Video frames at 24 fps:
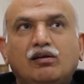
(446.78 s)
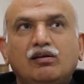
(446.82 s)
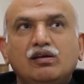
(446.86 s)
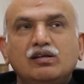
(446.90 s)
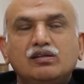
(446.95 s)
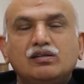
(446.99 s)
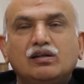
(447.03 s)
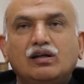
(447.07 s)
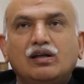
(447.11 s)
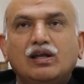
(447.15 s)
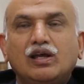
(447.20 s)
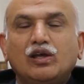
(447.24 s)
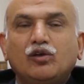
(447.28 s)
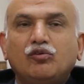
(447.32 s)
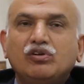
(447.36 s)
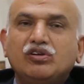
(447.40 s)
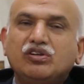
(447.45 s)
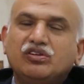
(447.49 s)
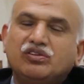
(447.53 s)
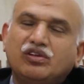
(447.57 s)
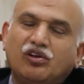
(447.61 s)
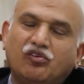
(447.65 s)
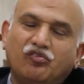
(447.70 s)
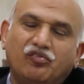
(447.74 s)
the regional
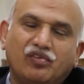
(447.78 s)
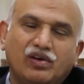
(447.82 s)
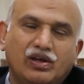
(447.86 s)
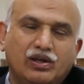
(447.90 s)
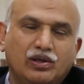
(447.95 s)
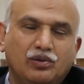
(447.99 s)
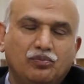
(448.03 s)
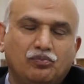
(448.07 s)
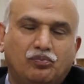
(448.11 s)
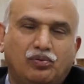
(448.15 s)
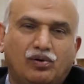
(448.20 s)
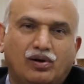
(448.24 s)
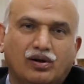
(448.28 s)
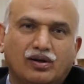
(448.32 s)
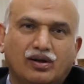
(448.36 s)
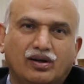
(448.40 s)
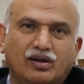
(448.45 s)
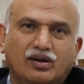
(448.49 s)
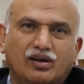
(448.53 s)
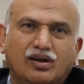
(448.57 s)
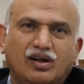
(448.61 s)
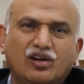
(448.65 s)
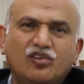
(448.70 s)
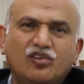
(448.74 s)
languages are very
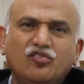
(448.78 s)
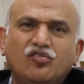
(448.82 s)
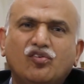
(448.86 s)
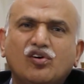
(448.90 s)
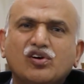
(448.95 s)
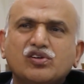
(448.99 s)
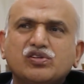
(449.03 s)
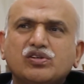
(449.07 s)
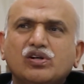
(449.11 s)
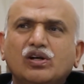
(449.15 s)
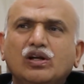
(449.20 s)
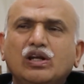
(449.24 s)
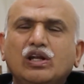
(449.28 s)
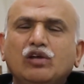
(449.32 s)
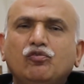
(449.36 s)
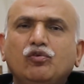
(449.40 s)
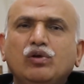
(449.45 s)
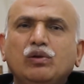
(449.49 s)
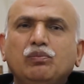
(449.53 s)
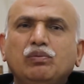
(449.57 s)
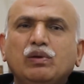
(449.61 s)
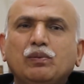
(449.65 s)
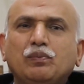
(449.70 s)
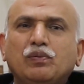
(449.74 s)
important. Unfortunately,
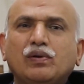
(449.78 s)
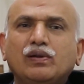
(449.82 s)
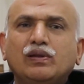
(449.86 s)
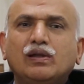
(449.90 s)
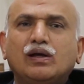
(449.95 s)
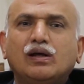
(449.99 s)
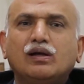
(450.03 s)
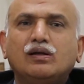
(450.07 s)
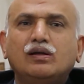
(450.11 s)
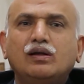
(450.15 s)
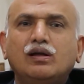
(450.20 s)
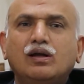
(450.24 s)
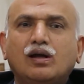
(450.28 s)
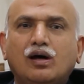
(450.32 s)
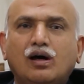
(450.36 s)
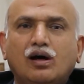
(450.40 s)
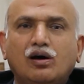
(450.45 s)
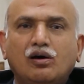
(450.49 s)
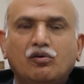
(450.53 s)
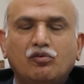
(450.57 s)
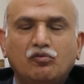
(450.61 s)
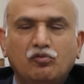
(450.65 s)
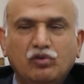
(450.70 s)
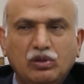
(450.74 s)
we people
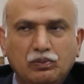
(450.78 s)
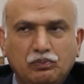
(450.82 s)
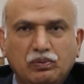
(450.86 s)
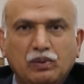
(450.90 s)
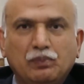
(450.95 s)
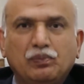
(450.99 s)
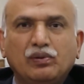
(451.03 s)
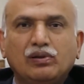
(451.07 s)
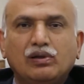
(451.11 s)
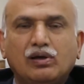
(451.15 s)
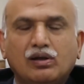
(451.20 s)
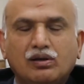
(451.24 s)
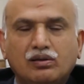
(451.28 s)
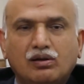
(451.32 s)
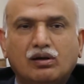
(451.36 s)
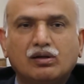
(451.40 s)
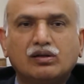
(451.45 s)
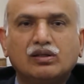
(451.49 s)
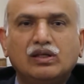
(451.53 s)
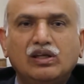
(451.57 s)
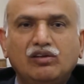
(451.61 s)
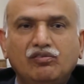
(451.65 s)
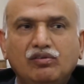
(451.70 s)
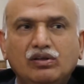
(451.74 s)
are
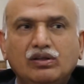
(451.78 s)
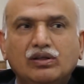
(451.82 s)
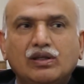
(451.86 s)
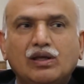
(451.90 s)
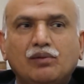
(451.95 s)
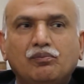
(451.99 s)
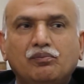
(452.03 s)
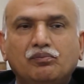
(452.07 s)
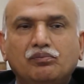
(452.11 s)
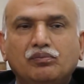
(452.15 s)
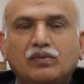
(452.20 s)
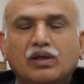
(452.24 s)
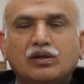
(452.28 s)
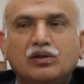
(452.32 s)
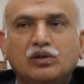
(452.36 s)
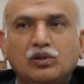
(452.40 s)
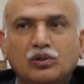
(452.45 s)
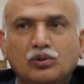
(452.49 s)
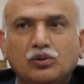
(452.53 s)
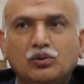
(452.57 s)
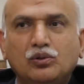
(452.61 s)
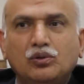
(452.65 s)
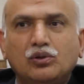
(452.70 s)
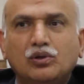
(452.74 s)
not giving them the
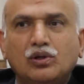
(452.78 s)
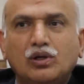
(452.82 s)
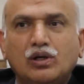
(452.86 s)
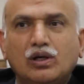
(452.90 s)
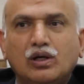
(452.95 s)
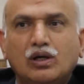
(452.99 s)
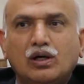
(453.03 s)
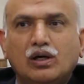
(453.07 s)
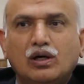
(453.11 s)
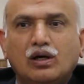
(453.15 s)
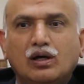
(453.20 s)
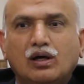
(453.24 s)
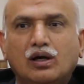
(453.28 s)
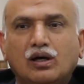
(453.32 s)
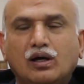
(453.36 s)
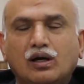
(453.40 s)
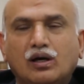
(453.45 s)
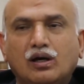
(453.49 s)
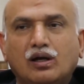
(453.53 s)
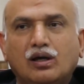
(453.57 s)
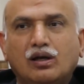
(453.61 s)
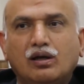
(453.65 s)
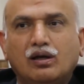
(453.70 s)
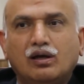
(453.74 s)
due
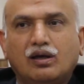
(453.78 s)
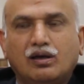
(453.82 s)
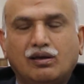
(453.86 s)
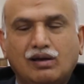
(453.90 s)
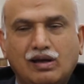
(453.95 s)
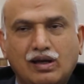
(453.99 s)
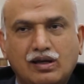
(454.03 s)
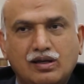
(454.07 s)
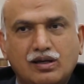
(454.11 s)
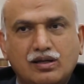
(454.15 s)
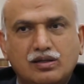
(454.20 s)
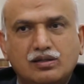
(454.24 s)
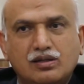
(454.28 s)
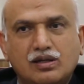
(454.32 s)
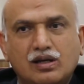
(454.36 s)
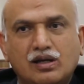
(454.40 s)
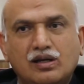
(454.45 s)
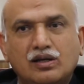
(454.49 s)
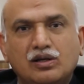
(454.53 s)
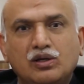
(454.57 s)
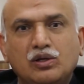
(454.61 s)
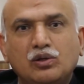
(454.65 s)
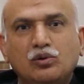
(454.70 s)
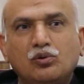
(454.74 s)
credit
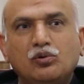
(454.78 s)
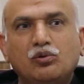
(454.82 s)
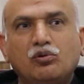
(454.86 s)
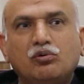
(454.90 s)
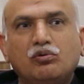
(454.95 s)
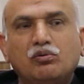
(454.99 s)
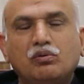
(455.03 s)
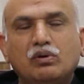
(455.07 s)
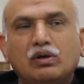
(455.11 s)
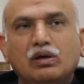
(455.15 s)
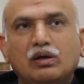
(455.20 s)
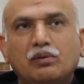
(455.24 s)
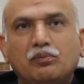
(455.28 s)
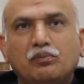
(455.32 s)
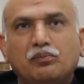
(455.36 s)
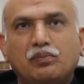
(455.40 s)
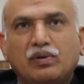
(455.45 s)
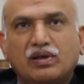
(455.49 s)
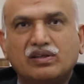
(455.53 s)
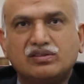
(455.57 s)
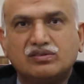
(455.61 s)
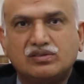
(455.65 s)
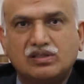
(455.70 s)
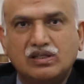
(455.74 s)
and due
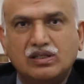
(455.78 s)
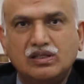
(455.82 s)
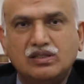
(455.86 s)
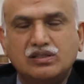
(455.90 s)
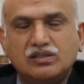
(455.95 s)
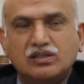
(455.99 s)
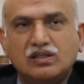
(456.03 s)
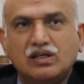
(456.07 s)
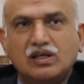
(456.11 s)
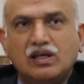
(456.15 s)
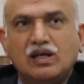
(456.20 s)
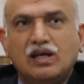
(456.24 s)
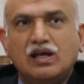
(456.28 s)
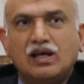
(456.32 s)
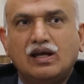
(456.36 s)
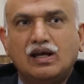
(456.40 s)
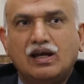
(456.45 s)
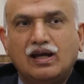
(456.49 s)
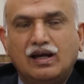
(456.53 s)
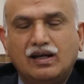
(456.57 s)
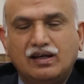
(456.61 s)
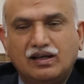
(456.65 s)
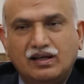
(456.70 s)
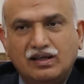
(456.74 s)
prestige.
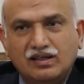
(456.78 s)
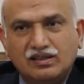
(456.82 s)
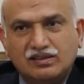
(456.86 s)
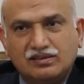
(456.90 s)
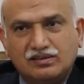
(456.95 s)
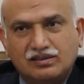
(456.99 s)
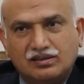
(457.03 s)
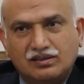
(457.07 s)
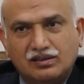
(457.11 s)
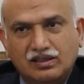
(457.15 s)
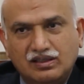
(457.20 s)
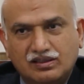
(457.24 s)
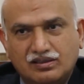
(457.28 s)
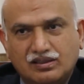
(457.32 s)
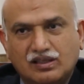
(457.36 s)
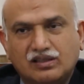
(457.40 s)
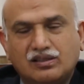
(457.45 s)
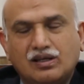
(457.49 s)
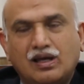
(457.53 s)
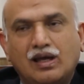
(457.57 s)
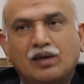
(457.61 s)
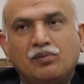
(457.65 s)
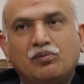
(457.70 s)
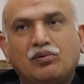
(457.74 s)
And it's a
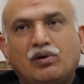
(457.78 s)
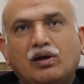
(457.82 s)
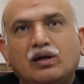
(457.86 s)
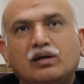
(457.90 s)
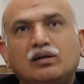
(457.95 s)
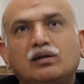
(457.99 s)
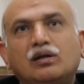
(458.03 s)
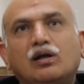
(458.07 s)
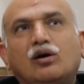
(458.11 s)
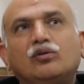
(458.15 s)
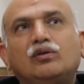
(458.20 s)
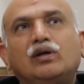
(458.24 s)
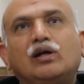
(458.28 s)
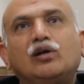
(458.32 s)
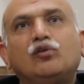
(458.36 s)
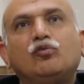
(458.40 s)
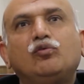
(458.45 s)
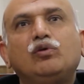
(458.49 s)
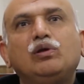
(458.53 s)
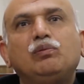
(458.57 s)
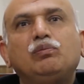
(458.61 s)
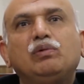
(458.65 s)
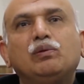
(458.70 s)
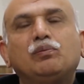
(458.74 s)
time right now
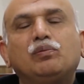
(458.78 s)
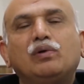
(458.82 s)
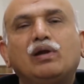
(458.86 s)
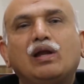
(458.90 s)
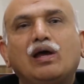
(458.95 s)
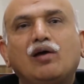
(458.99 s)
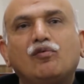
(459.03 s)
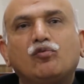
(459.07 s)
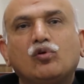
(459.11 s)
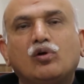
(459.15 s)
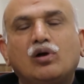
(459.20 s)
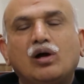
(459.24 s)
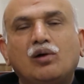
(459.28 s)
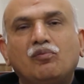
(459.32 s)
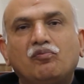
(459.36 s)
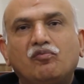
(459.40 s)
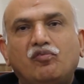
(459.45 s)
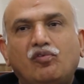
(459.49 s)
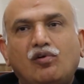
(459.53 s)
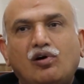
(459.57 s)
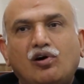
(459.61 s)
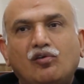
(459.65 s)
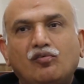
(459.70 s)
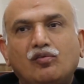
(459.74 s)
that we people have to
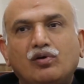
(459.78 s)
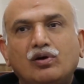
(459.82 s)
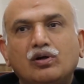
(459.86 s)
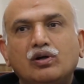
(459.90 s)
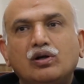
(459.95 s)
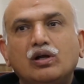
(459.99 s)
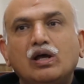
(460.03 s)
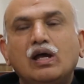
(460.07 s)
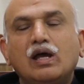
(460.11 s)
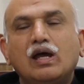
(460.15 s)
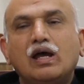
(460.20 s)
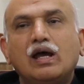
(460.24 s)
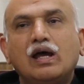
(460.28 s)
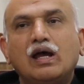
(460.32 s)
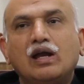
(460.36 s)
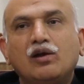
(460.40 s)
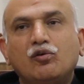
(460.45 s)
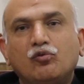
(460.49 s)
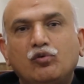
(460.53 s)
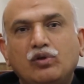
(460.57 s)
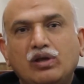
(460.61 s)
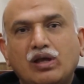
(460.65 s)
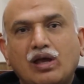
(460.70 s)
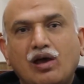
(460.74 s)
come forward,
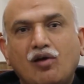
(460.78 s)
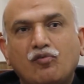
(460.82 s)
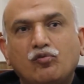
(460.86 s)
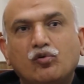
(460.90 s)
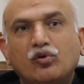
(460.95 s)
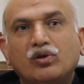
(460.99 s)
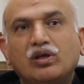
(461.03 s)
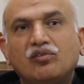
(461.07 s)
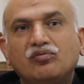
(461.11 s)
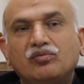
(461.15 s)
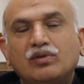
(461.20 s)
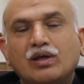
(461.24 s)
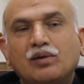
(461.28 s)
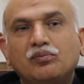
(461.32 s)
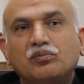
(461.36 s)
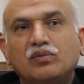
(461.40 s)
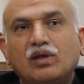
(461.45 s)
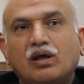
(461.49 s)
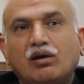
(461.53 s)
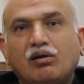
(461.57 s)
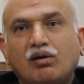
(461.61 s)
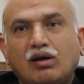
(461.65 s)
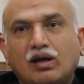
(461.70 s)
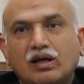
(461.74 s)
and we have to give them
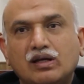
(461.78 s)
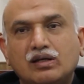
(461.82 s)
the